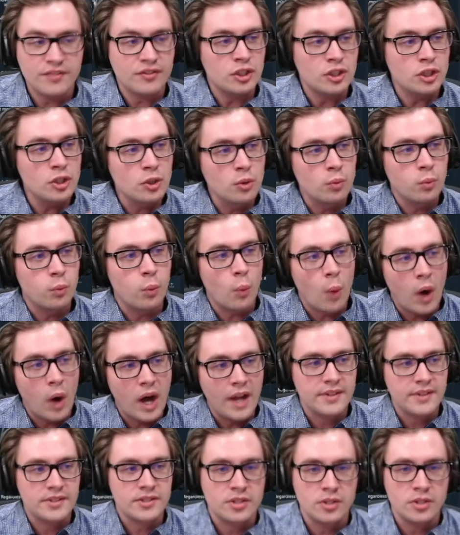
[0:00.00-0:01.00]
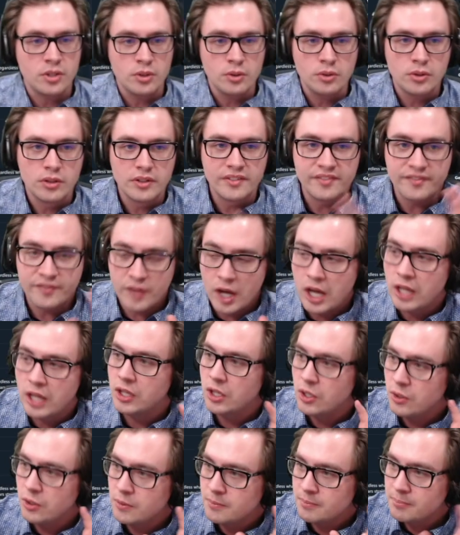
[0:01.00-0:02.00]
you want to
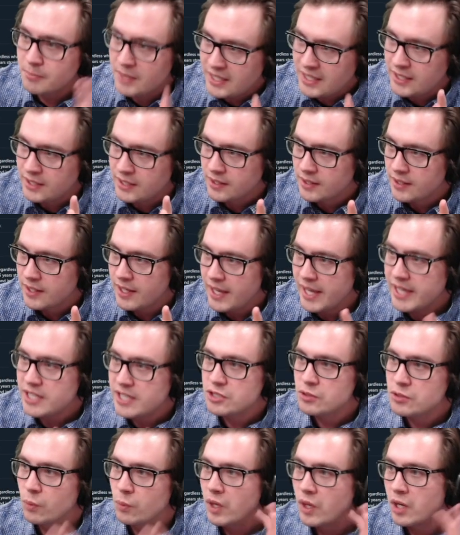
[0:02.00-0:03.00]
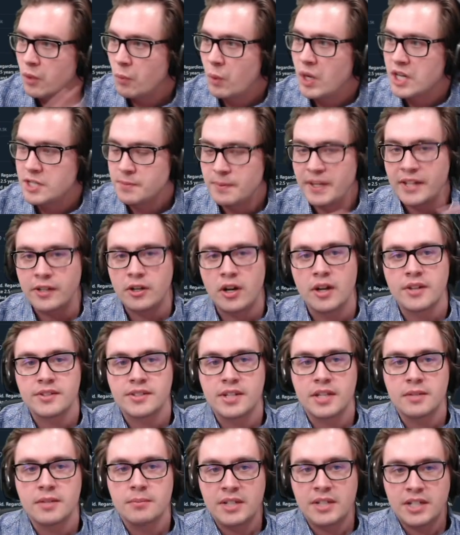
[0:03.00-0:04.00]
follow me and you want to watch my
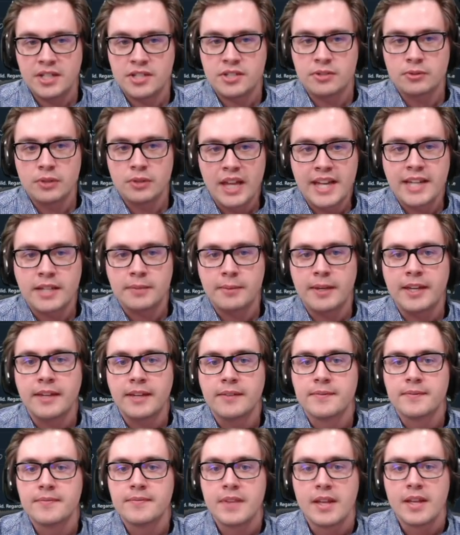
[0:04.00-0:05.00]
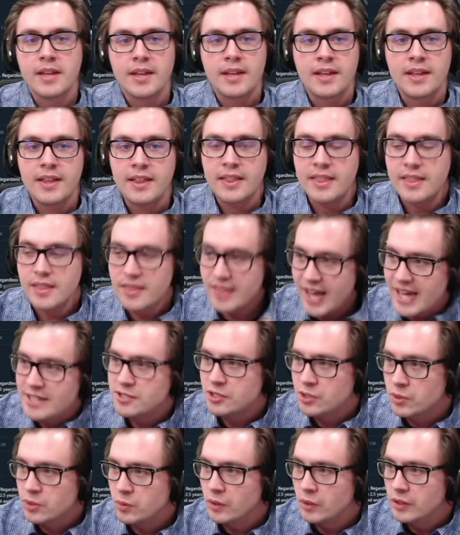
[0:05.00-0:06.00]
content because you like me, that's
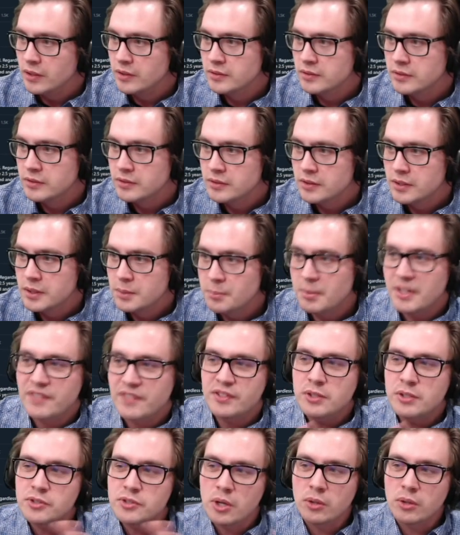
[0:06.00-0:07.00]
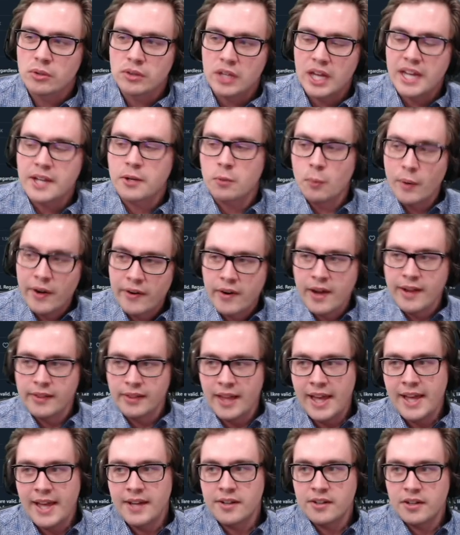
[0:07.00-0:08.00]
cool. But if you don't like where I
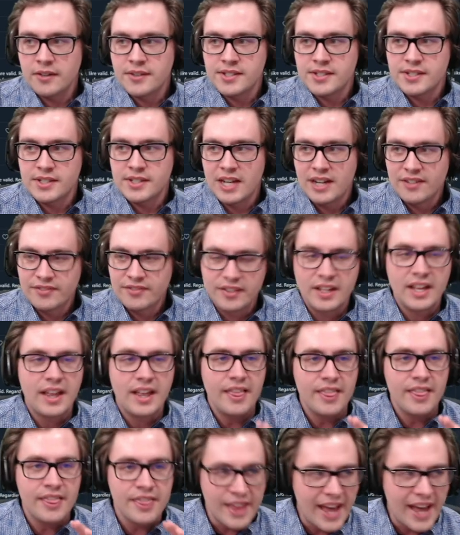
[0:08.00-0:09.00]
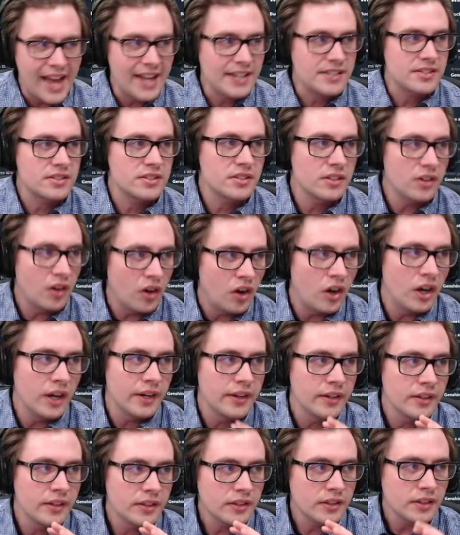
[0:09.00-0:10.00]
landed on this stuff, that's
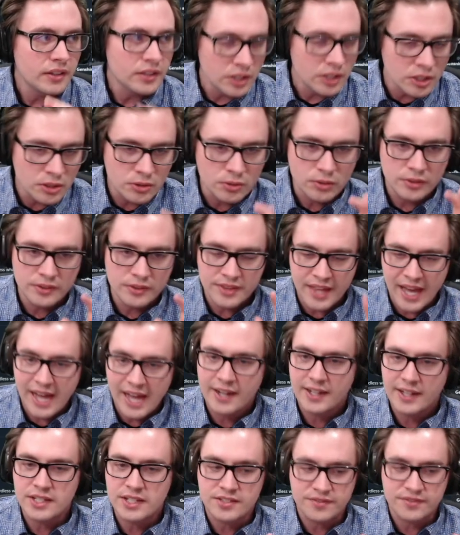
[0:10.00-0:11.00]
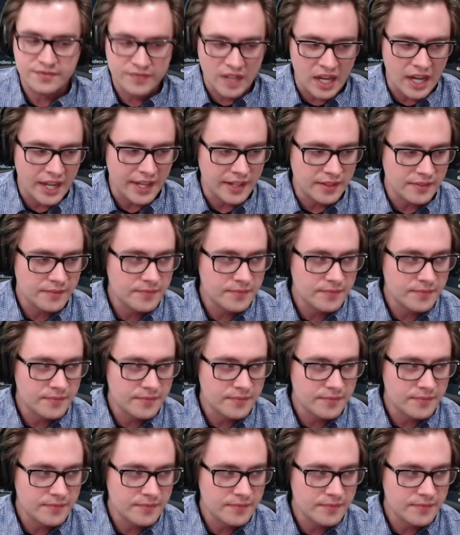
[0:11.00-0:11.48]
on you. That is fine.